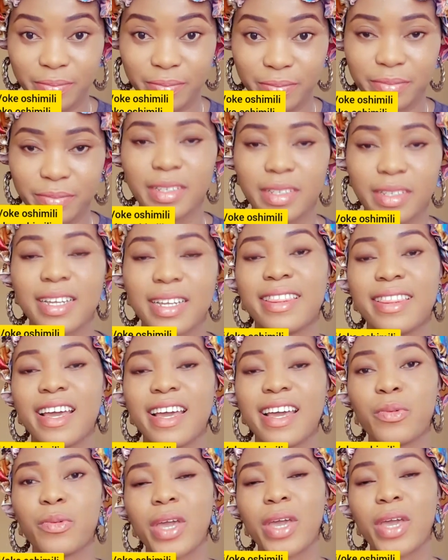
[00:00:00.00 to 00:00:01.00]
Then we
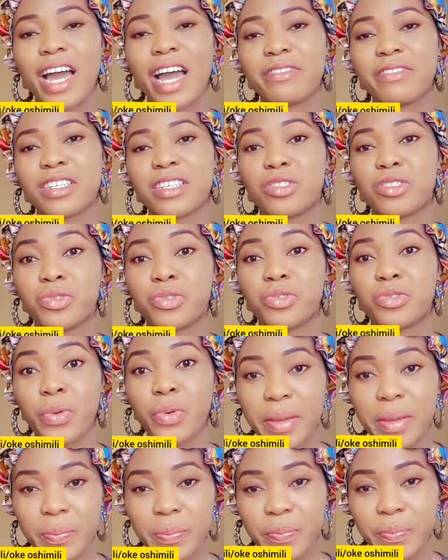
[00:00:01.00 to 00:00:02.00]
have the
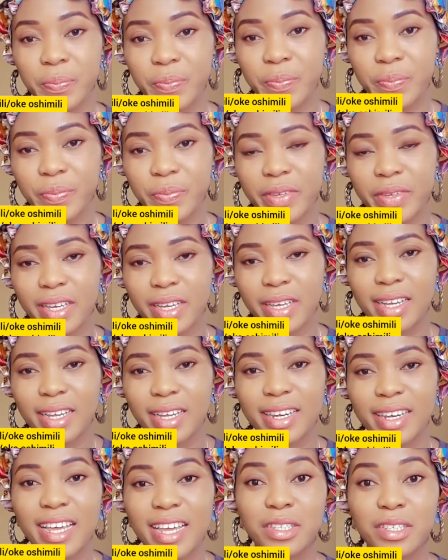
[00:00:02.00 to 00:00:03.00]
stream. The
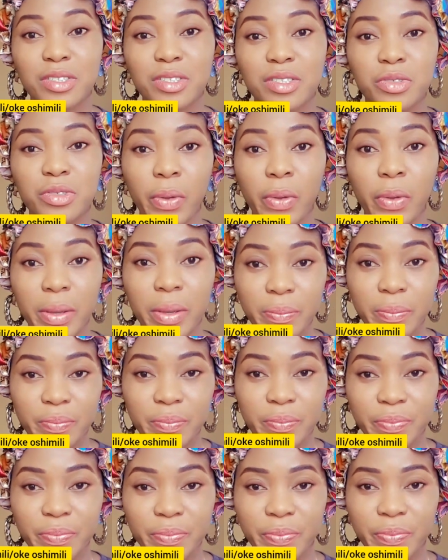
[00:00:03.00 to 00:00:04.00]
stream.
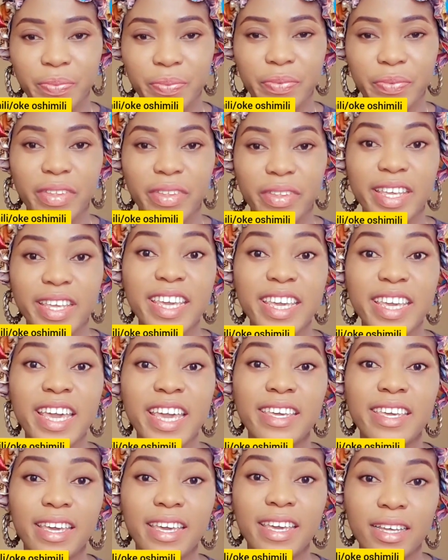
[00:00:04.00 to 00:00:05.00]

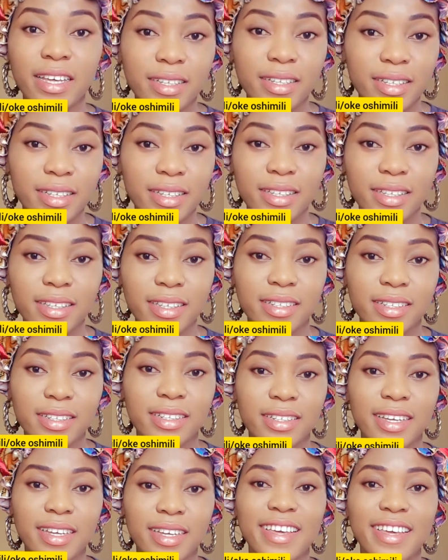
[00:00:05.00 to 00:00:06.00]
Iyi.
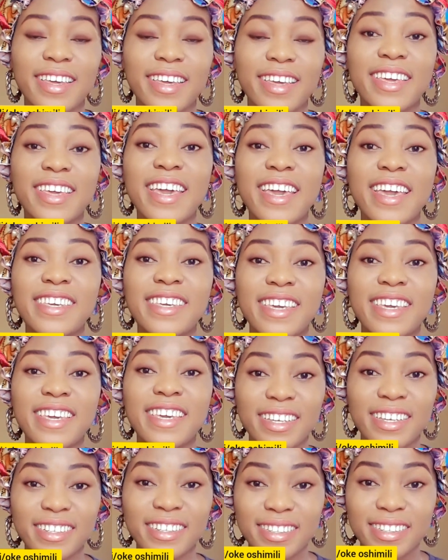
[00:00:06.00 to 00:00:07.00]
Iyi.
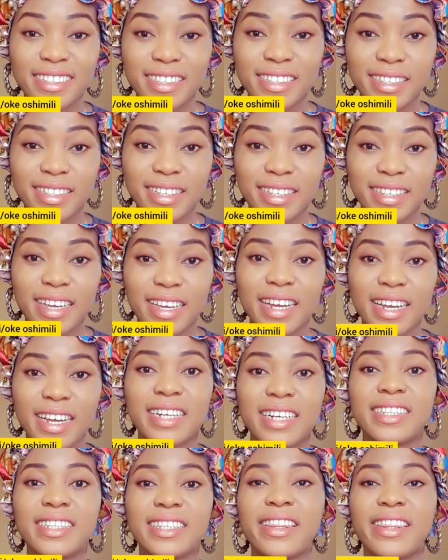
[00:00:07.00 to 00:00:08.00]

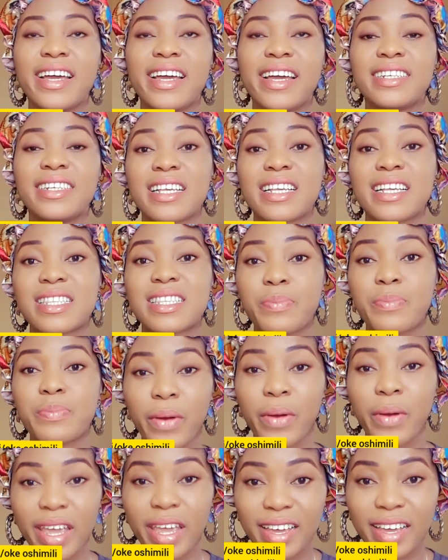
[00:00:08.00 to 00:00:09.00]
Then the
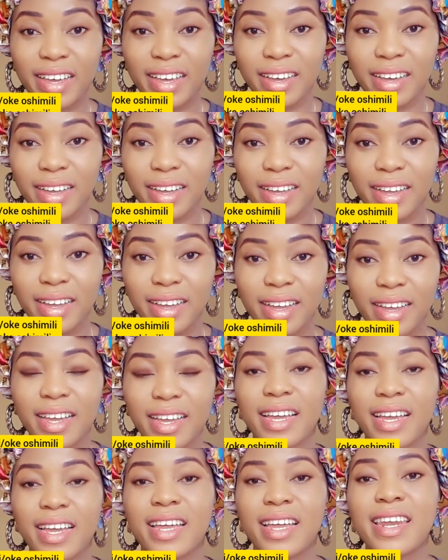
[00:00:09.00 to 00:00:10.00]
spring.
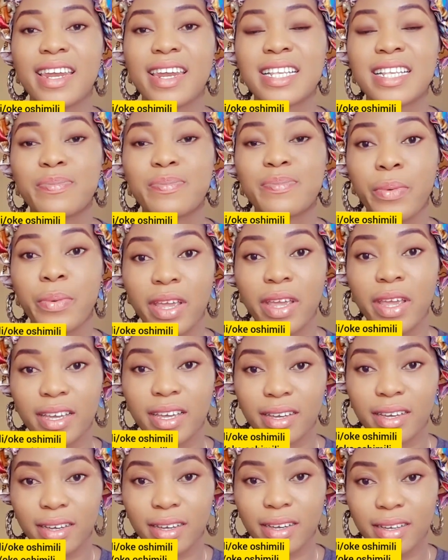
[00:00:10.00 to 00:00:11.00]
The spring.
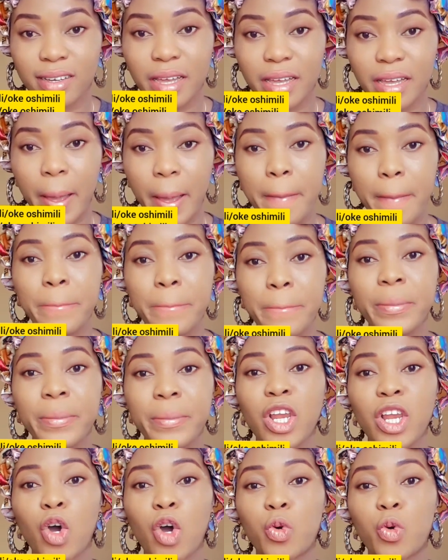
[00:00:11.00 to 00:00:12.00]
Mmili
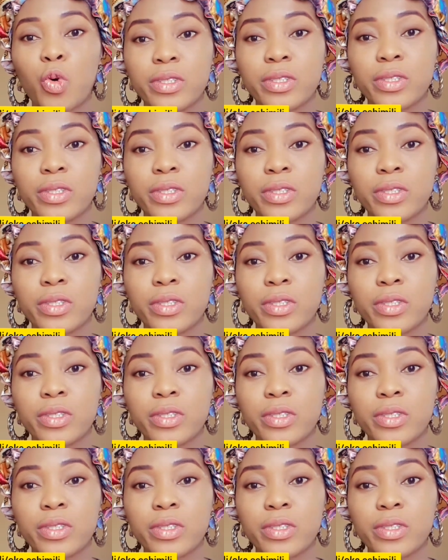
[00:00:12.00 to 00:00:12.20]
Okute.